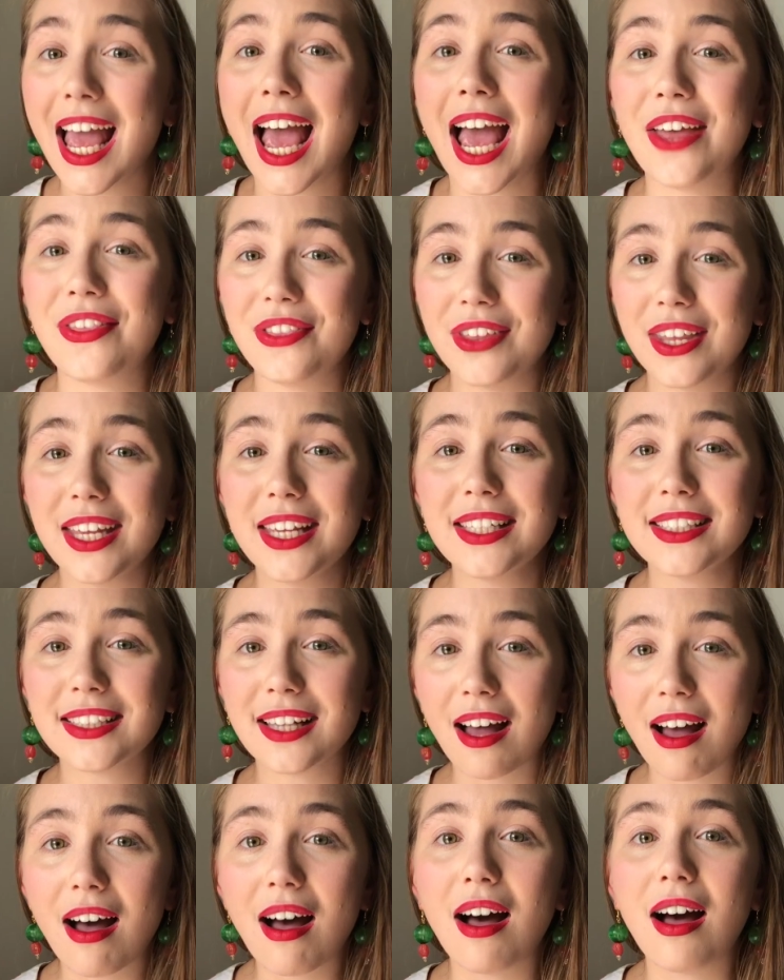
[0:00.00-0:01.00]
And these
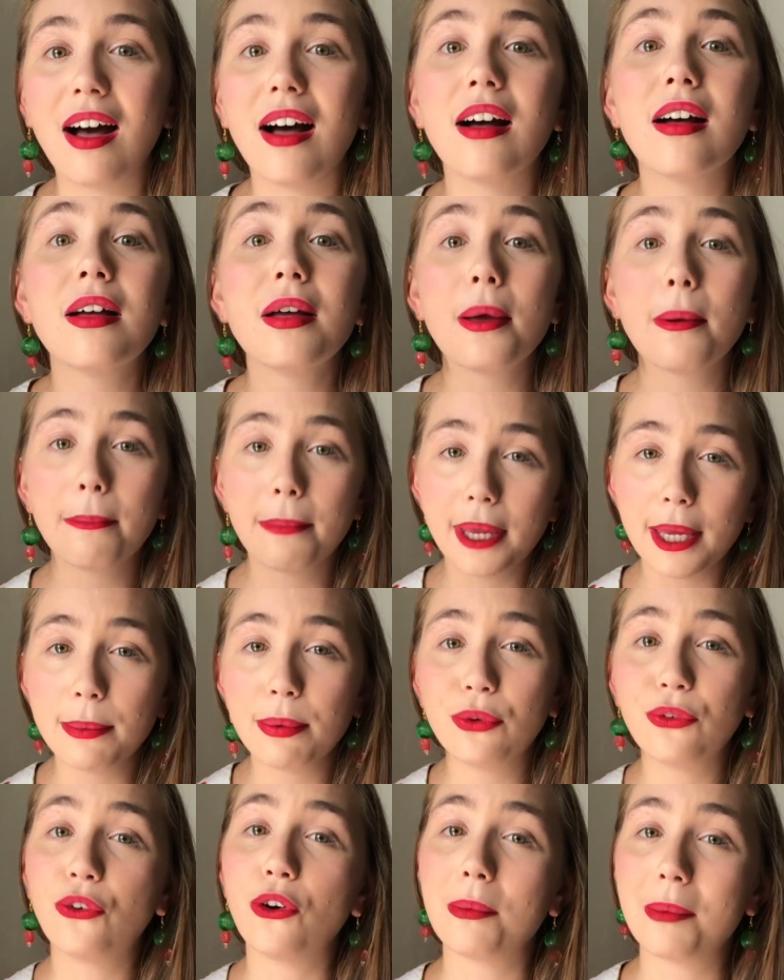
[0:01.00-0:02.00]
are
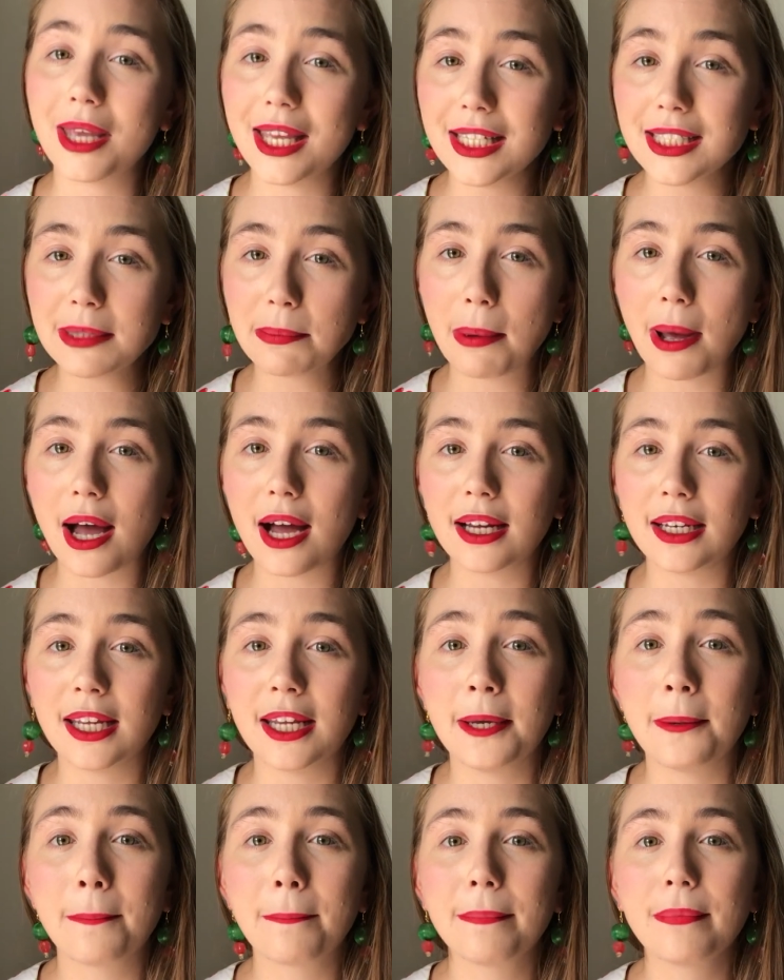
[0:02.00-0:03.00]
people from his
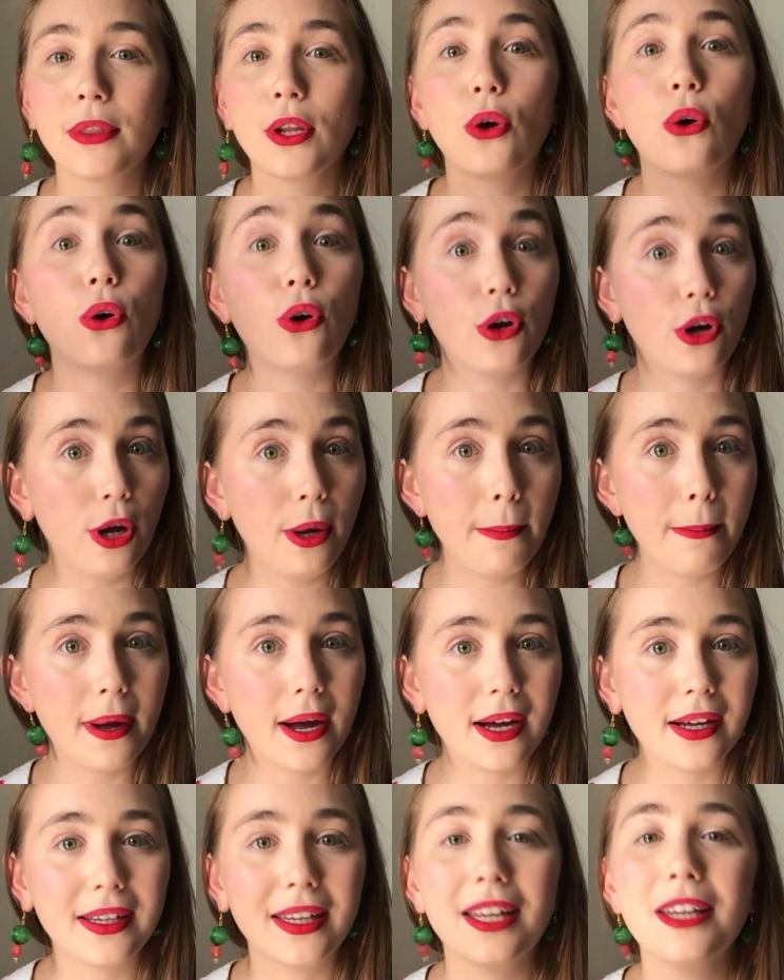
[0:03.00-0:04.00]
party or her
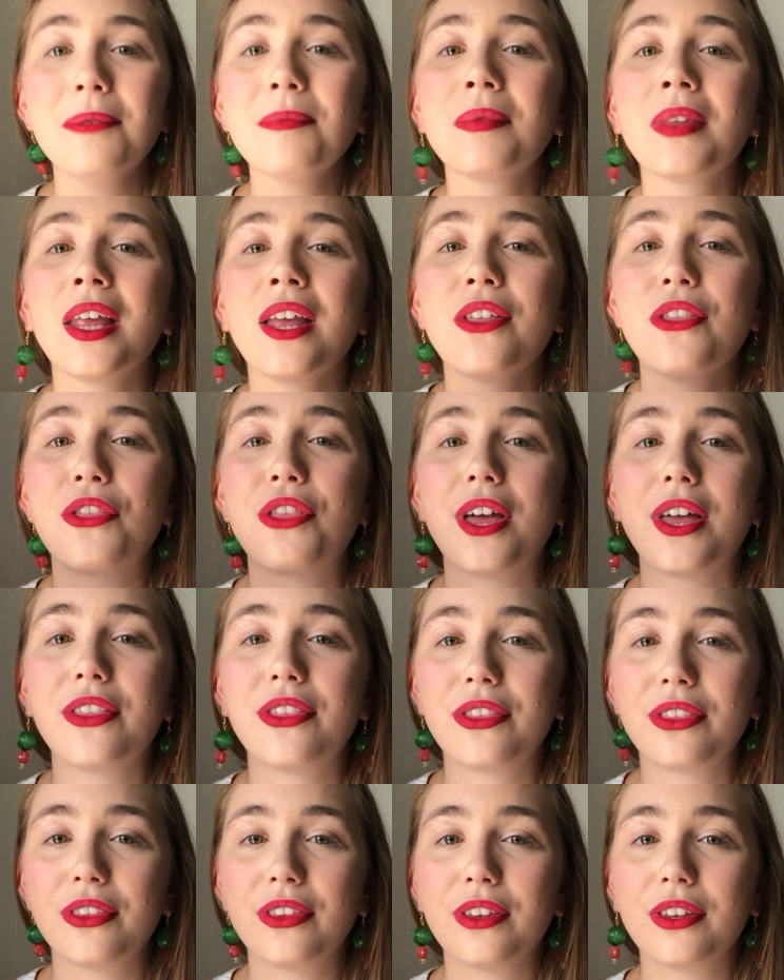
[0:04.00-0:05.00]
party that
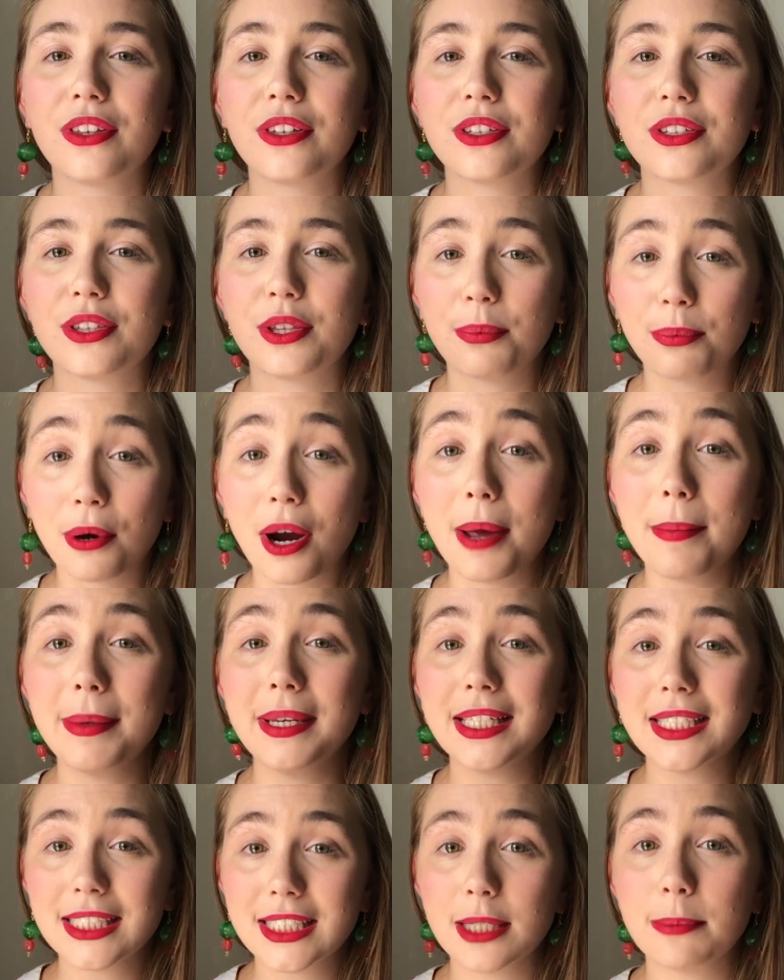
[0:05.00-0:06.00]
the Prime
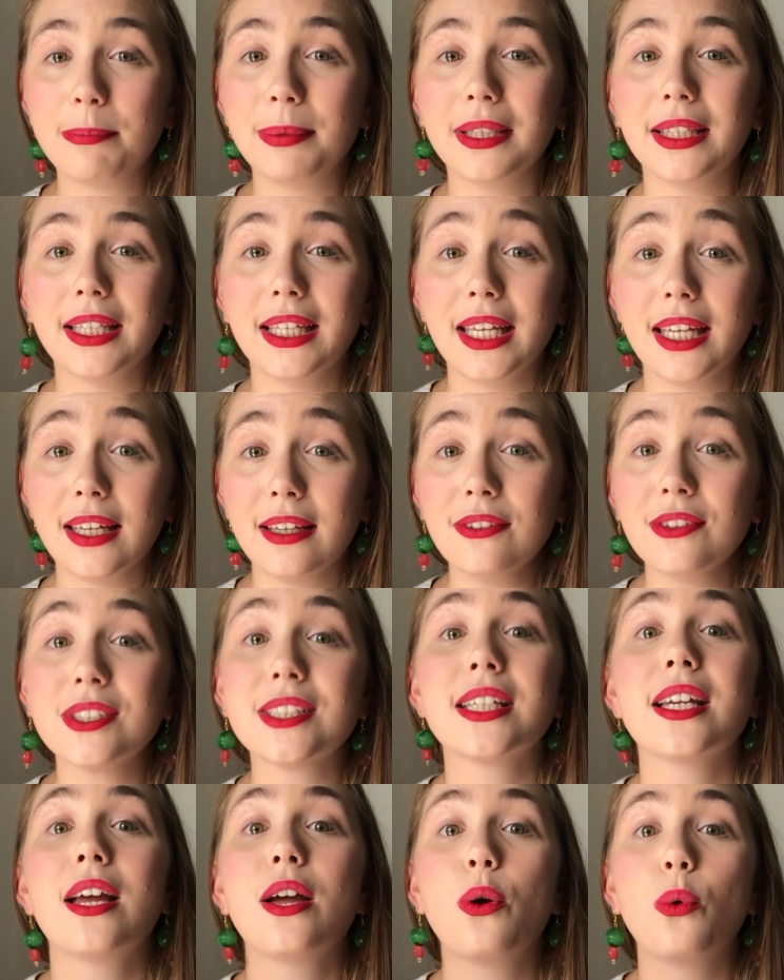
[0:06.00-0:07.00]
Minister
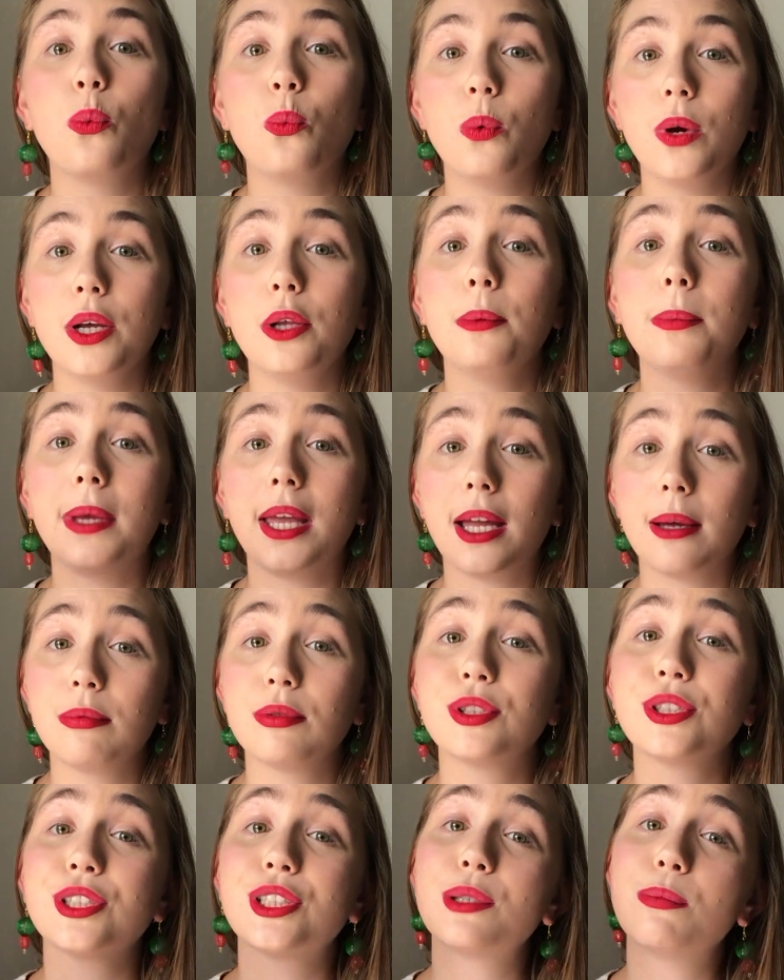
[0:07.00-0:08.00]
believes will be able
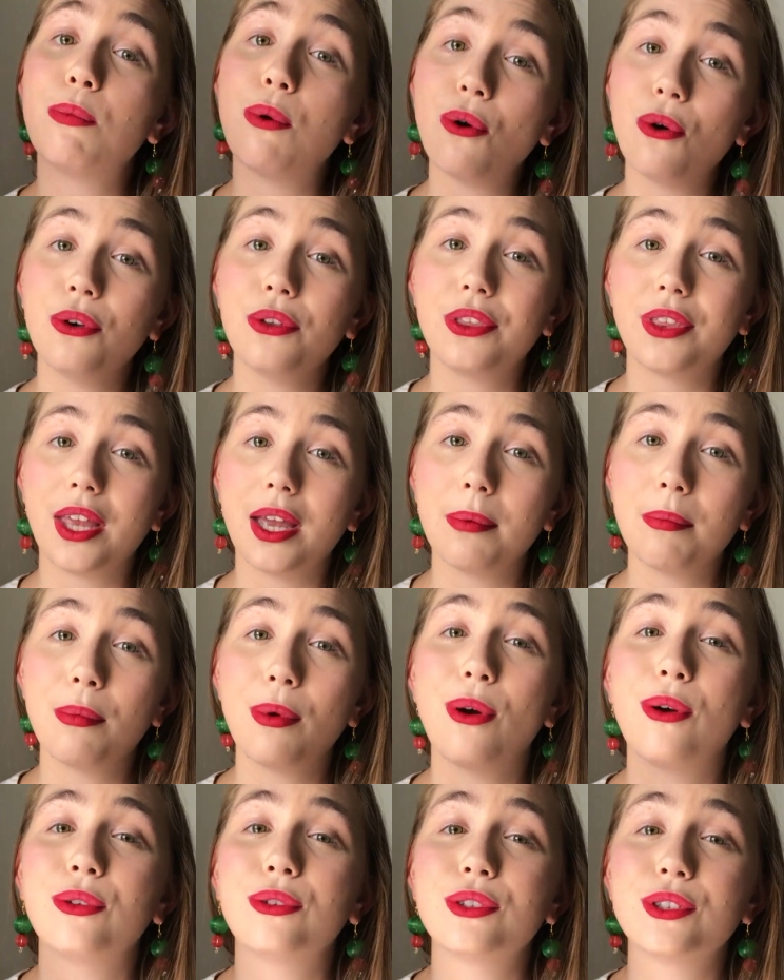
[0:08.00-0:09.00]
to support them
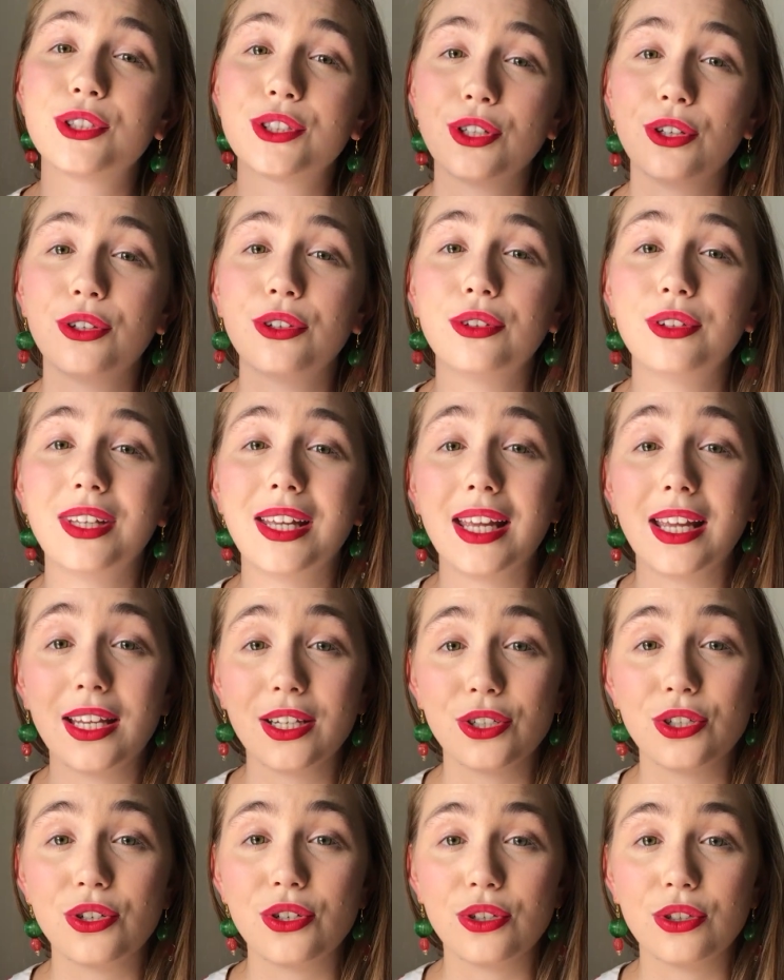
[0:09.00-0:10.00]
on certain
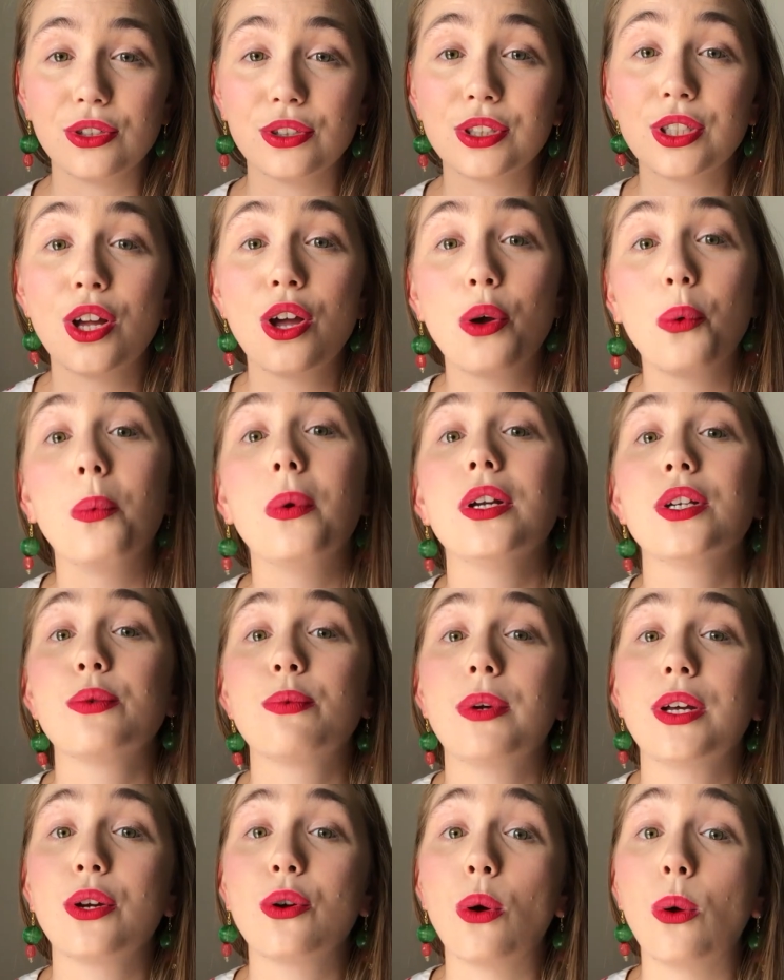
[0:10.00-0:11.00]
issues, which
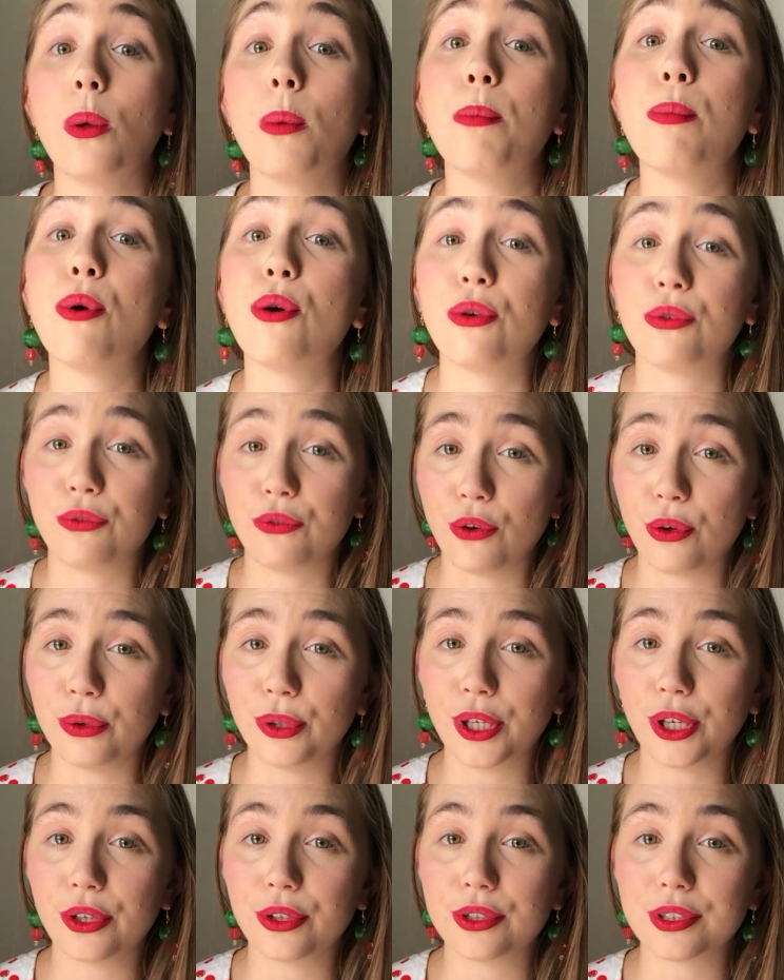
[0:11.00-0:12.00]
we call
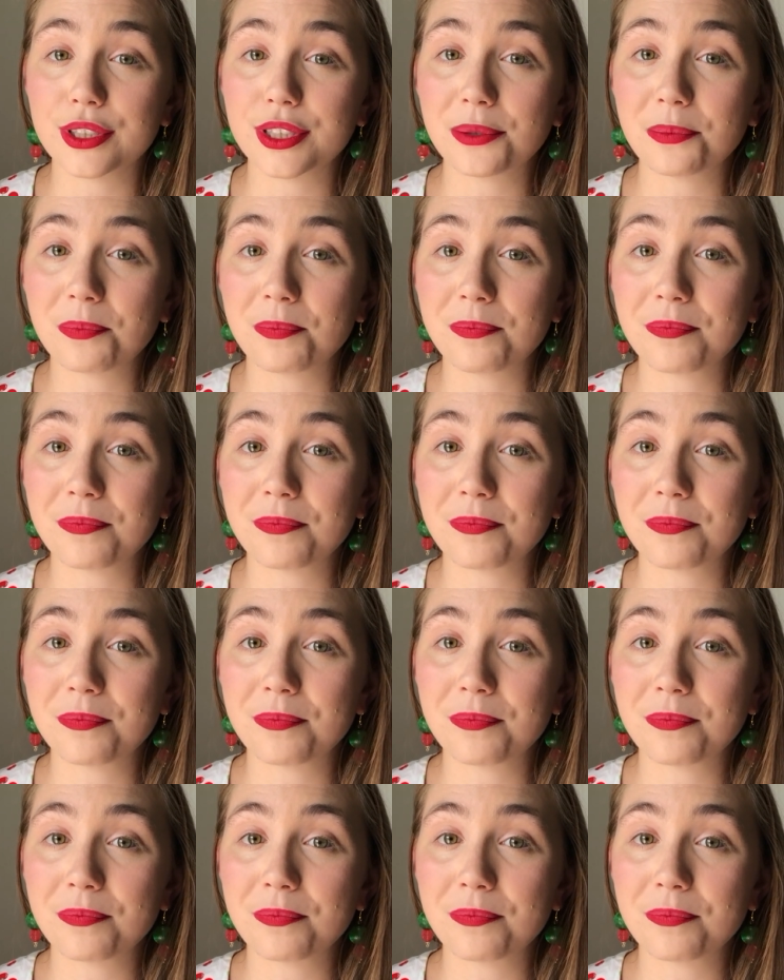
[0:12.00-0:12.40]
portfolios.